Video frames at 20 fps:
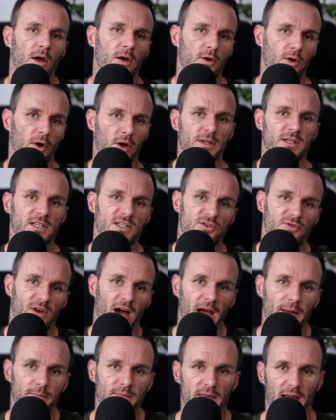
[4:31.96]
Kurt
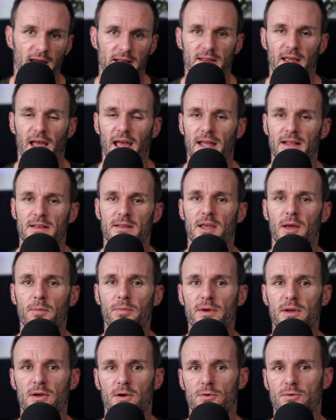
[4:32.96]
described that a
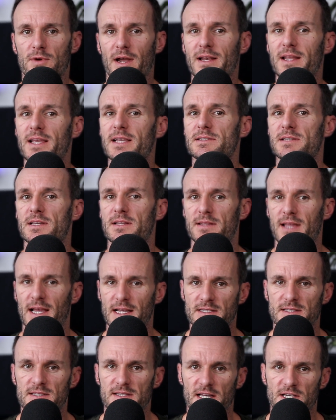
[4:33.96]
typical Runeasi
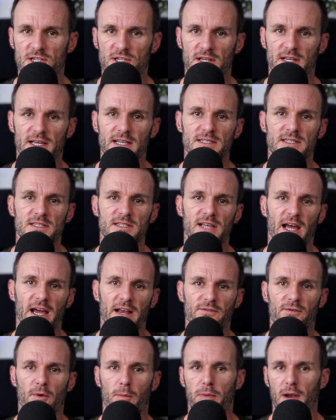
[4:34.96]
test session is
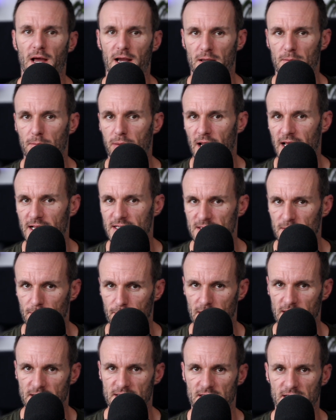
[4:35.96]
designed for plug and play
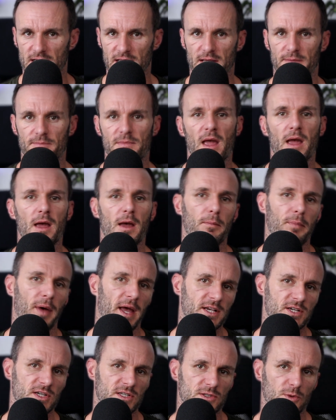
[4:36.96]
simplicity.
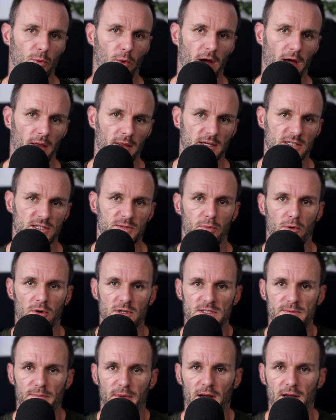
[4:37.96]
Patients wear the
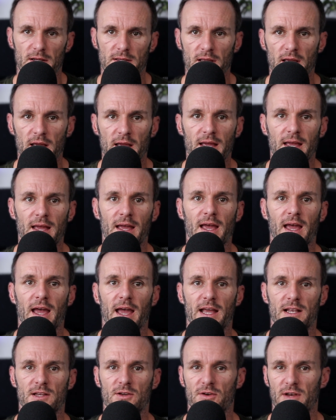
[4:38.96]
sports belt,
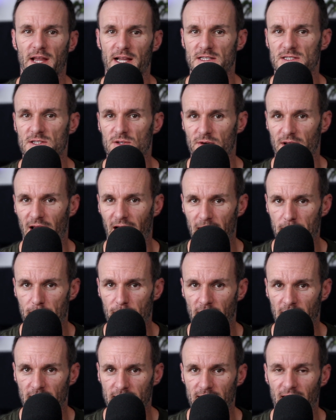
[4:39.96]
it connects to an
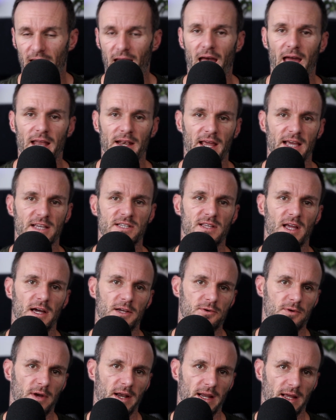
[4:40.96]
iPad, and they
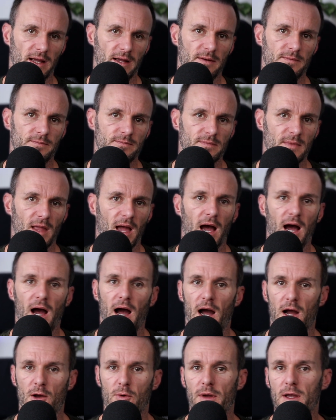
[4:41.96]
start running.
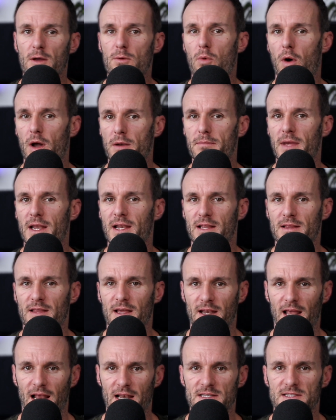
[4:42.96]
A quick one minute
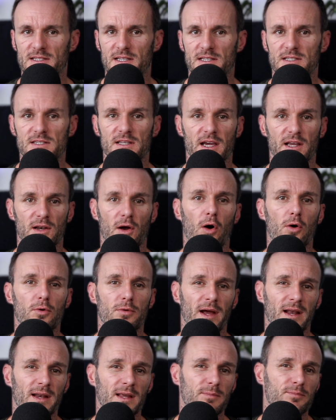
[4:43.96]
analysis can
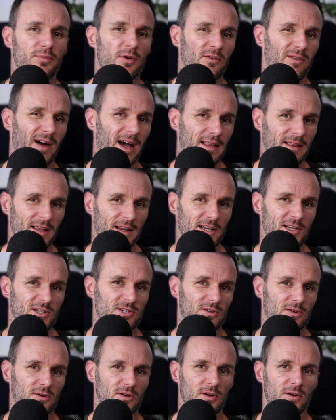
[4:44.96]
already provide
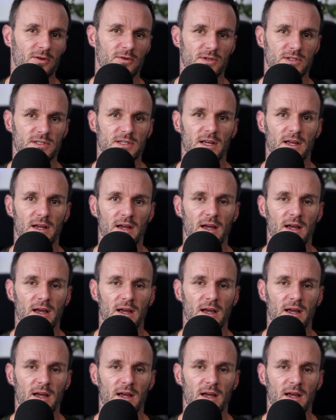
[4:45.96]
initial clues.